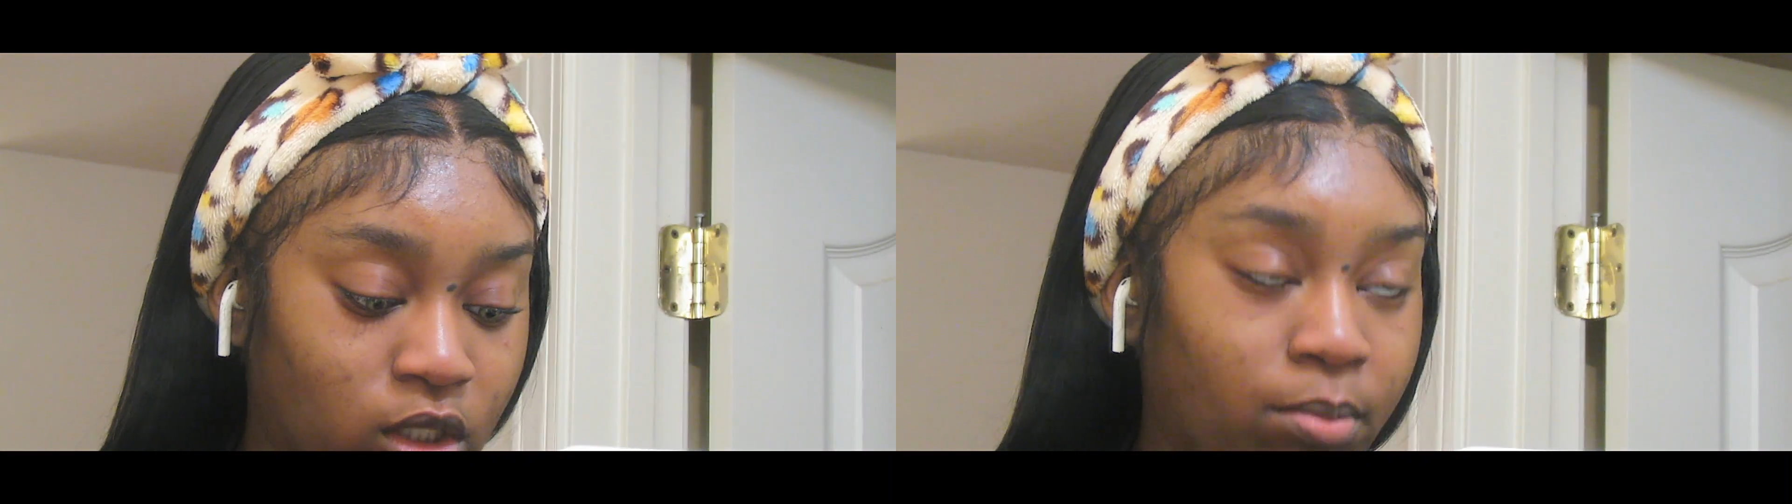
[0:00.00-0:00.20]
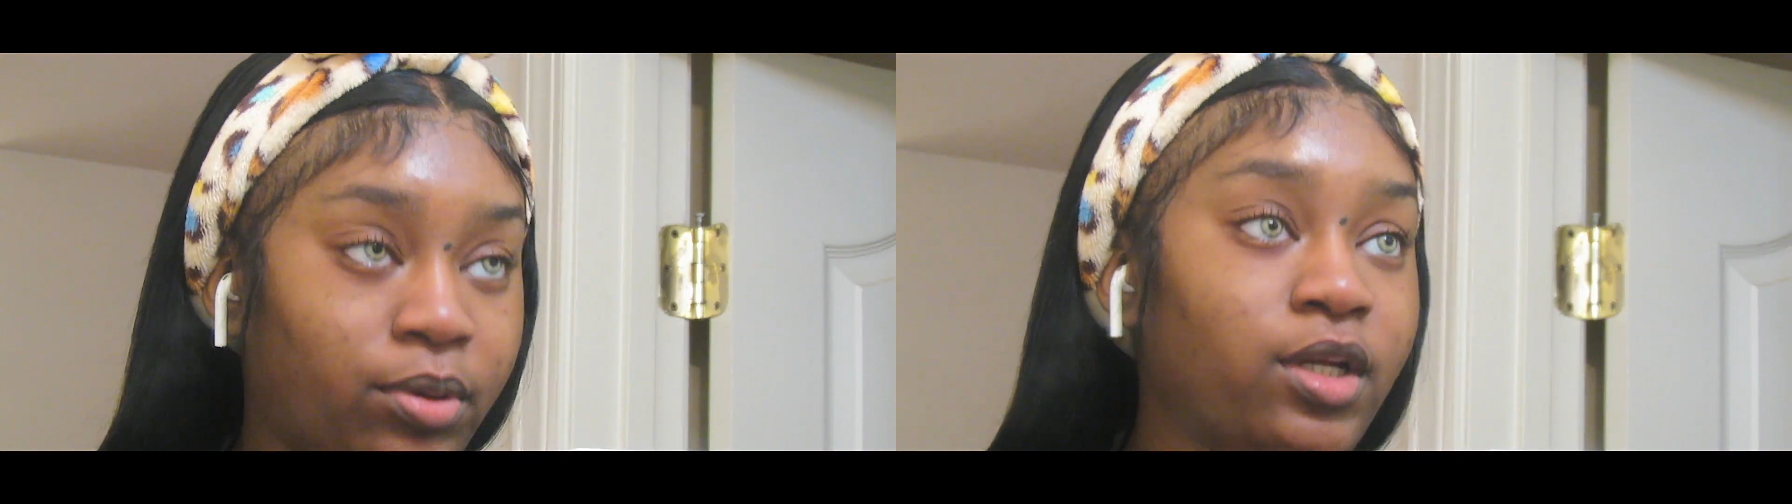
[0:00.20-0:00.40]
so
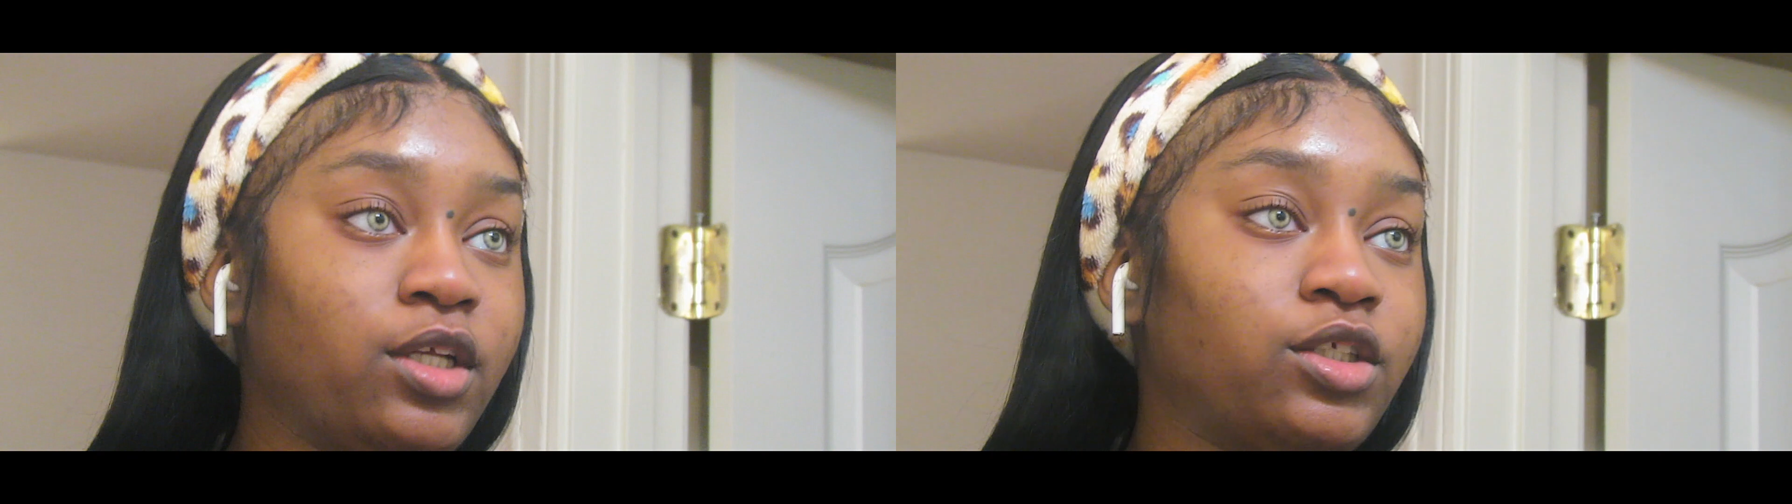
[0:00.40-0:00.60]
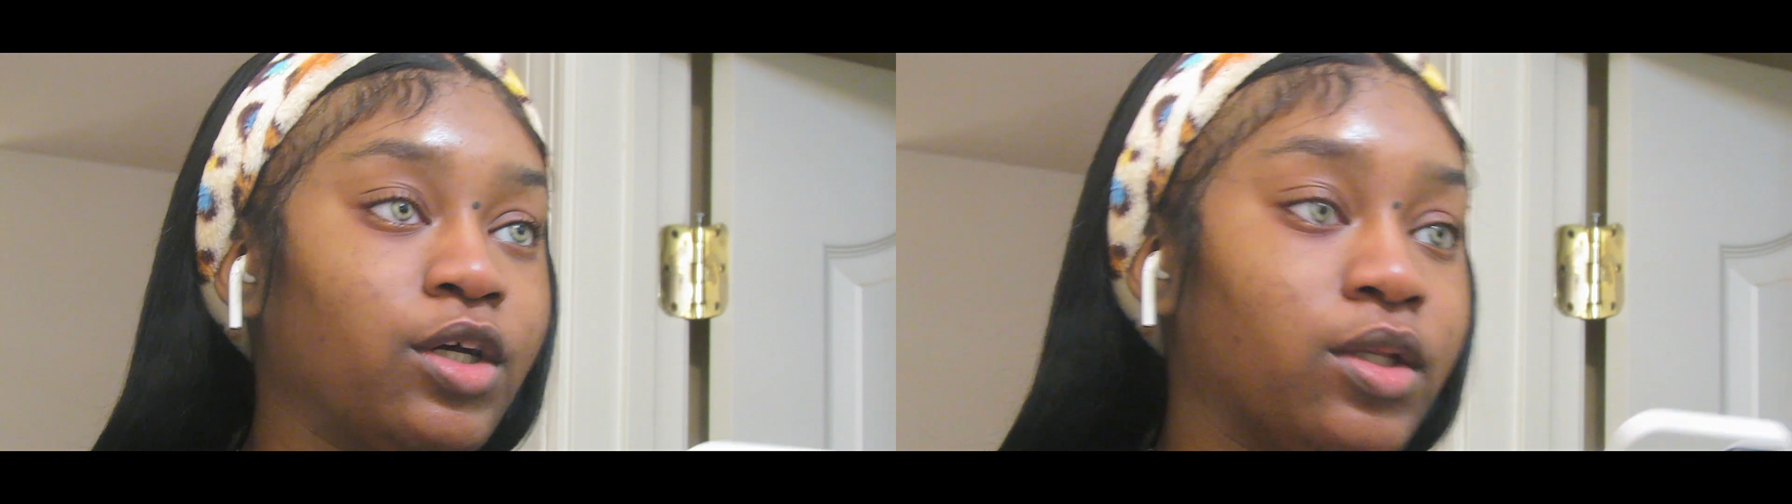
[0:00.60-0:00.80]
I'm pretty
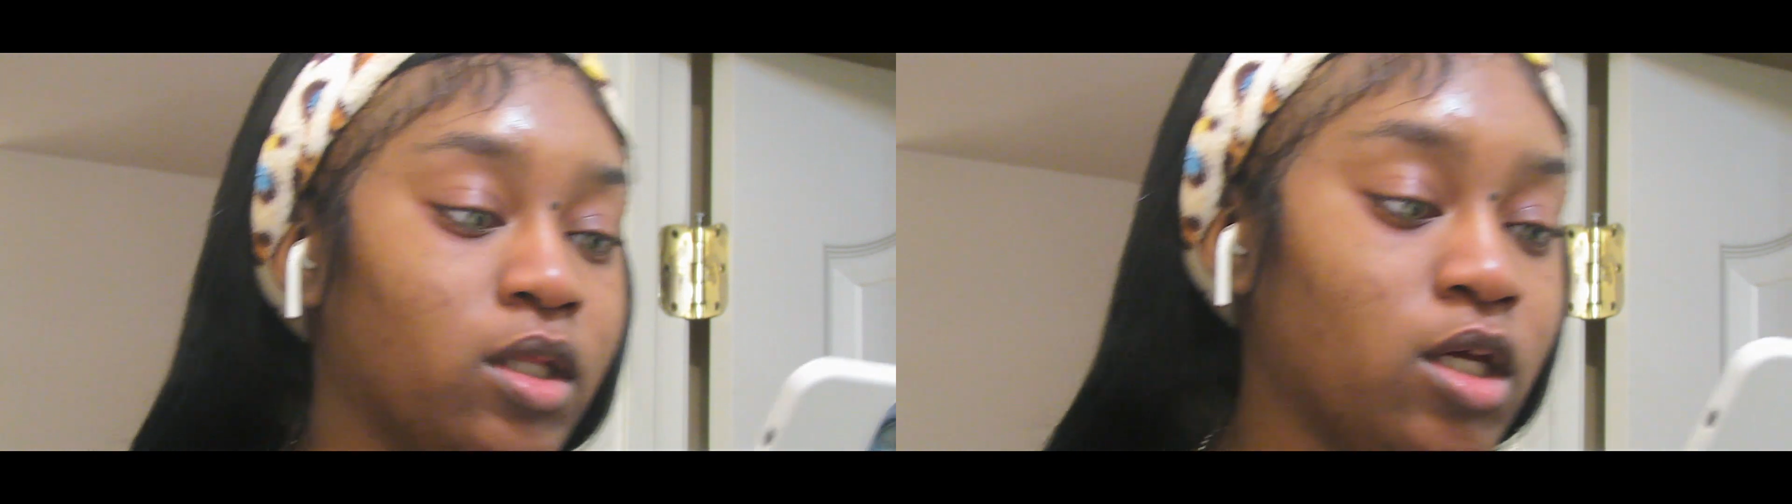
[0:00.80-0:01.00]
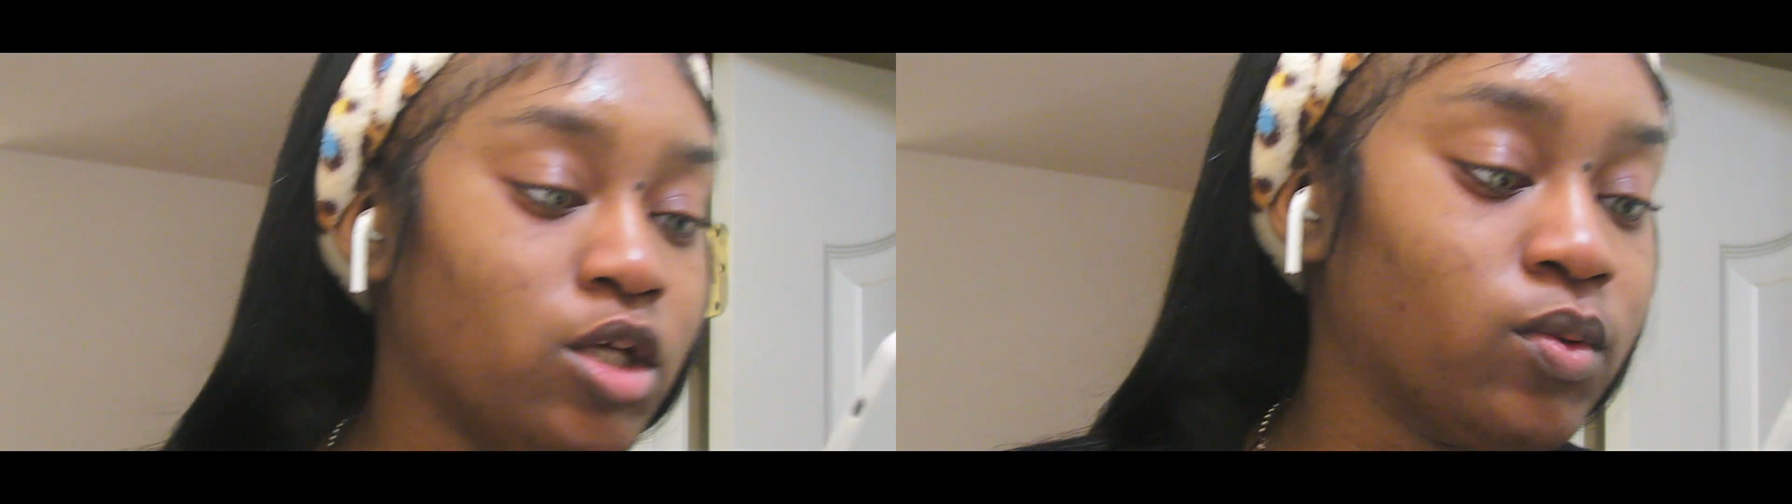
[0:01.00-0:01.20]
sure
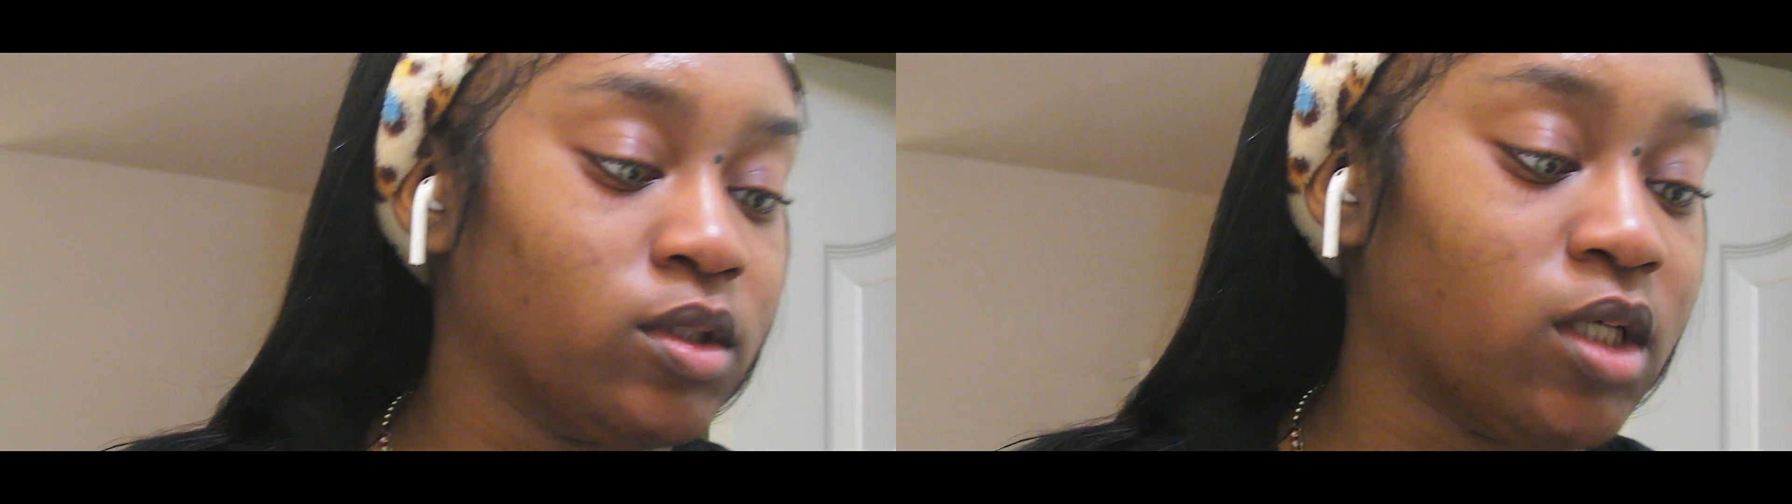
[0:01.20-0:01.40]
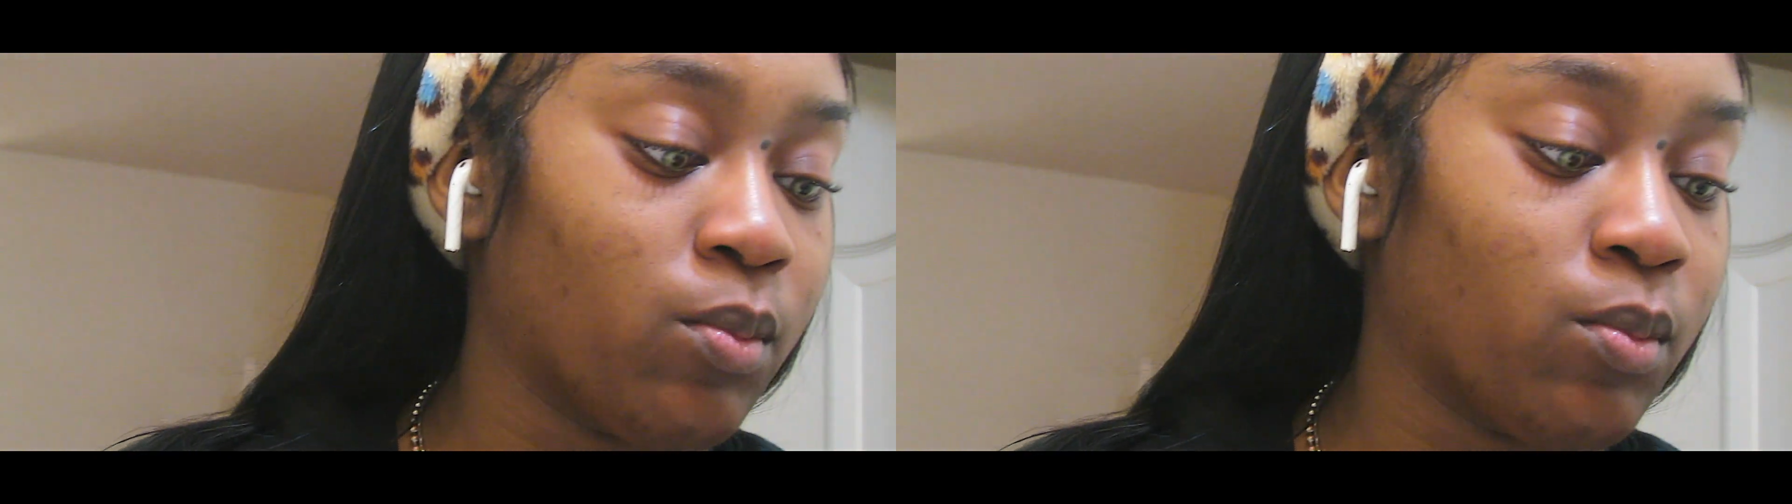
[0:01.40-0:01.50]
these ones I'm